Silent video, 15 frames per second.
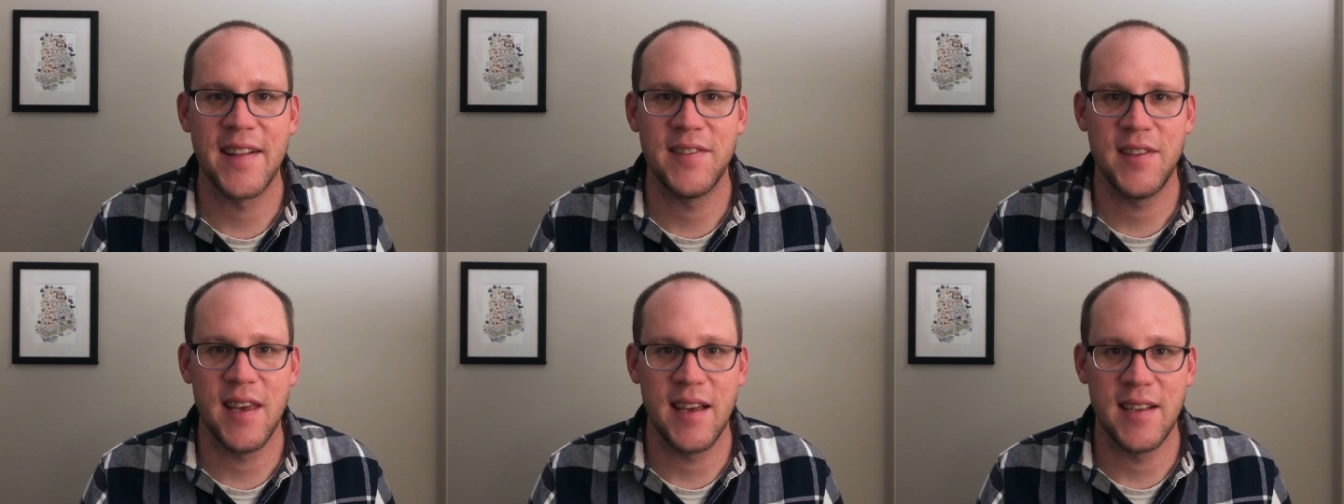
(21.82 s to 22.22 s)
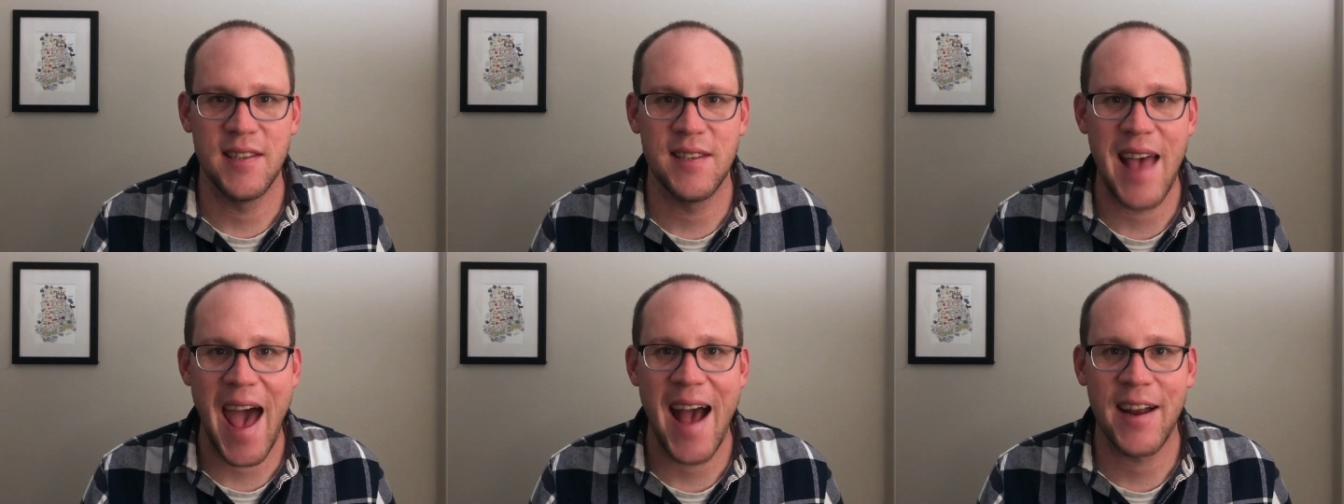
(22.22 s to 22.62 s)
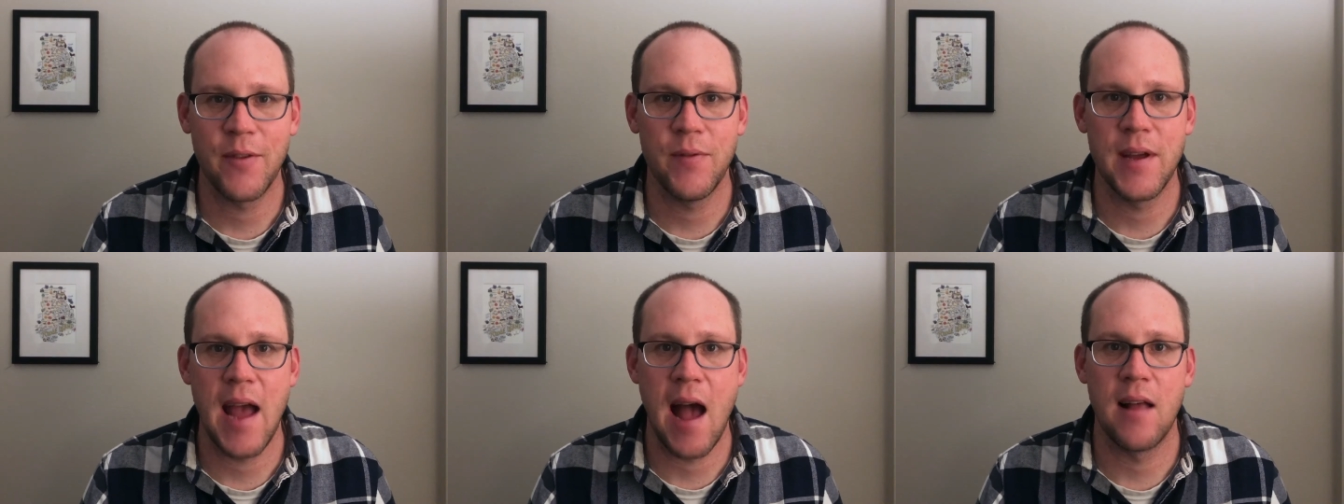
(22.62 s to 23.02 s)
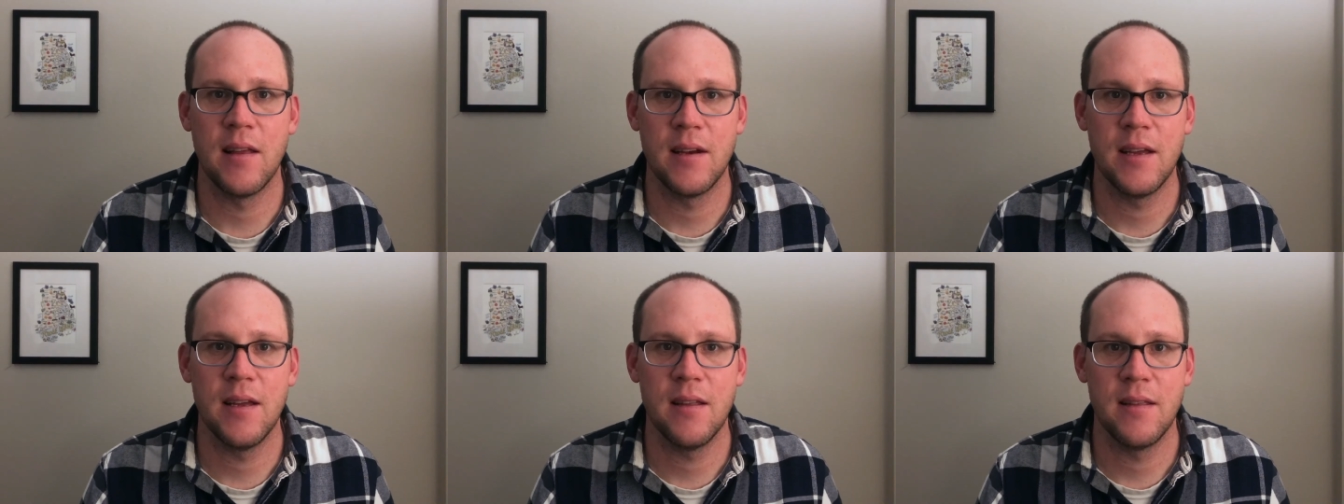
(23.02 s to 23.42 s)
the exact
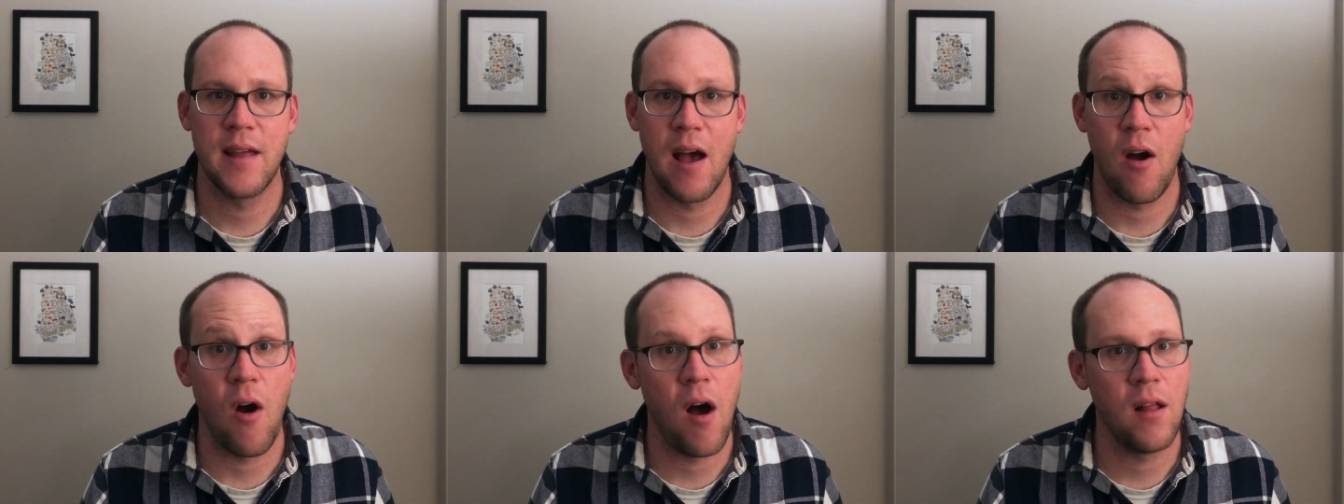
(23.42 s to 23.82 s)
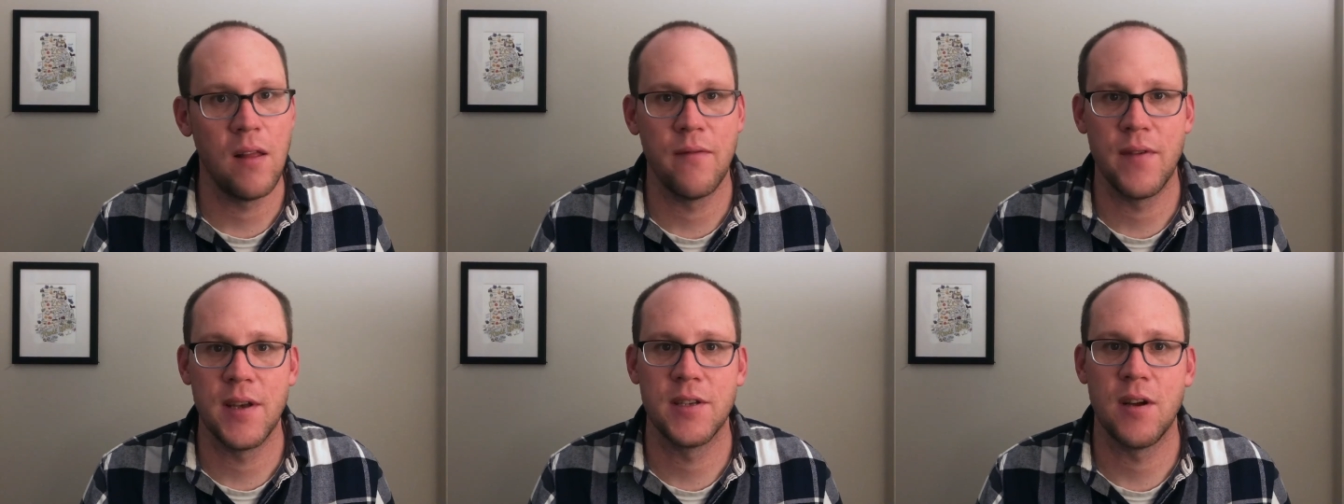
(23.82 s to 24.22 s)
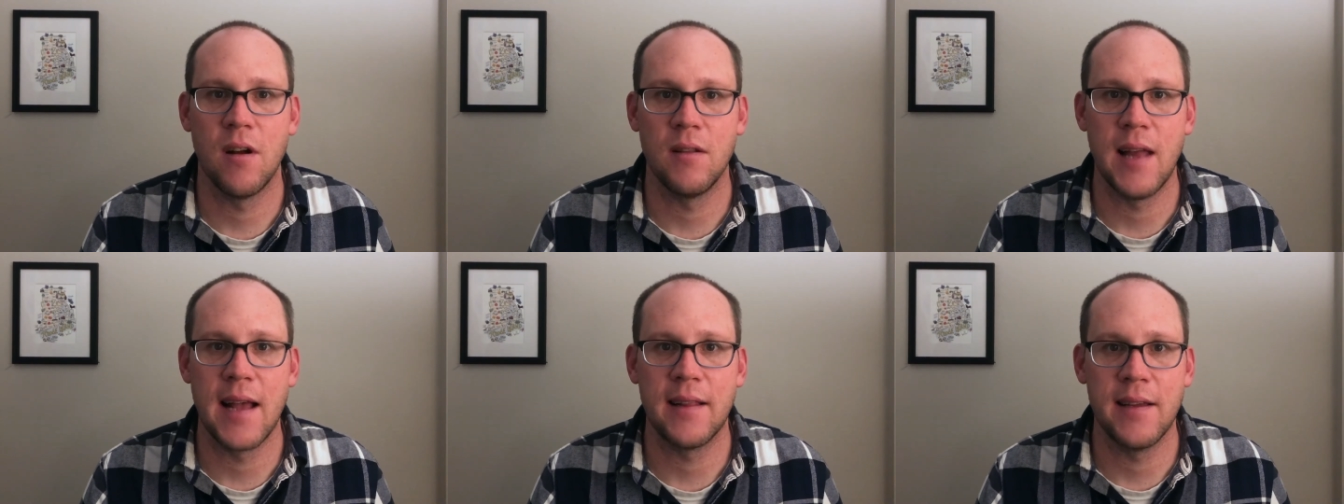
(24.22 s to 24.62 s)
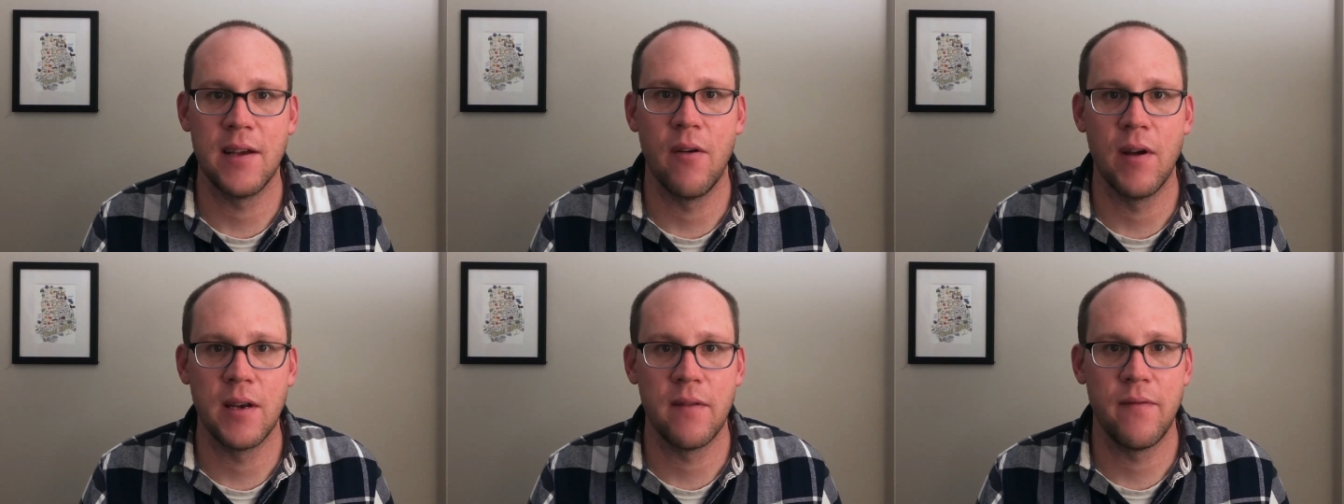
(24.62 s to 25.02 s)
reality that all of us are likely
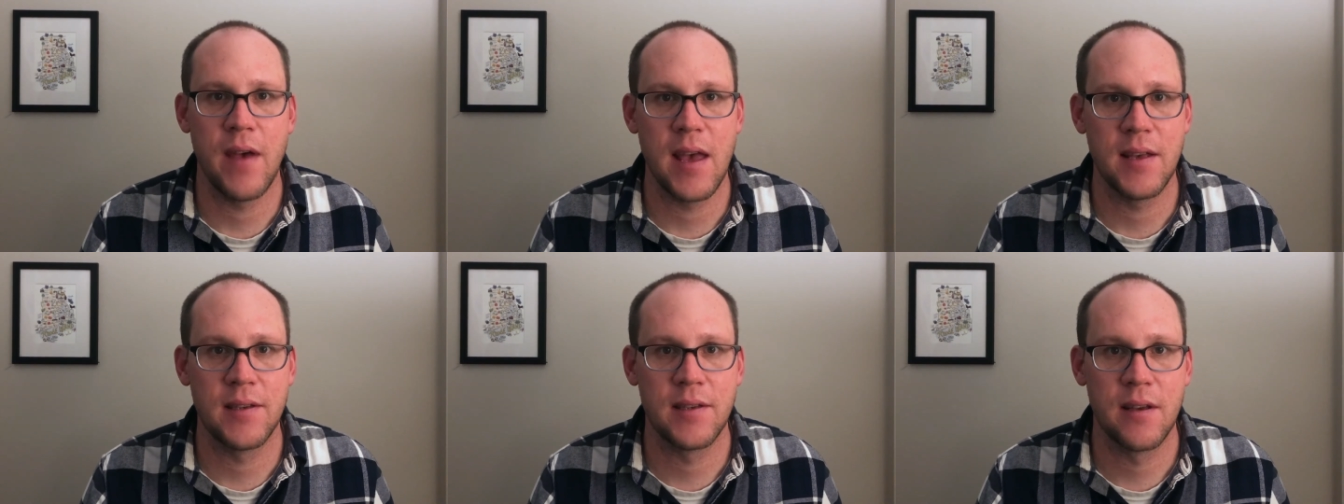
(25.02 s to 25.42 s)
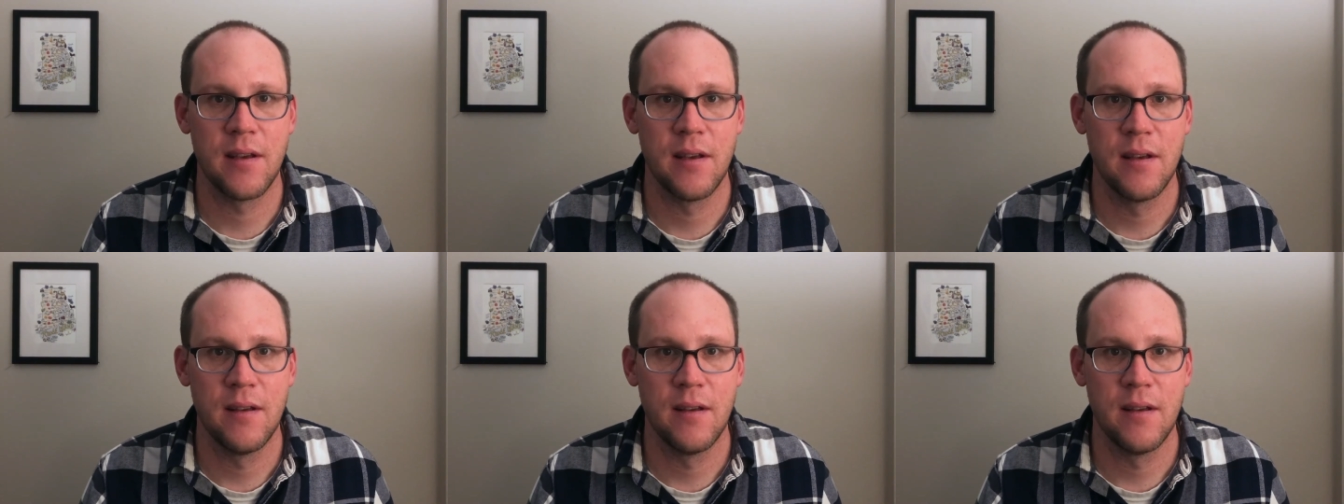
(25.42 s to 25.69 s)
going to face.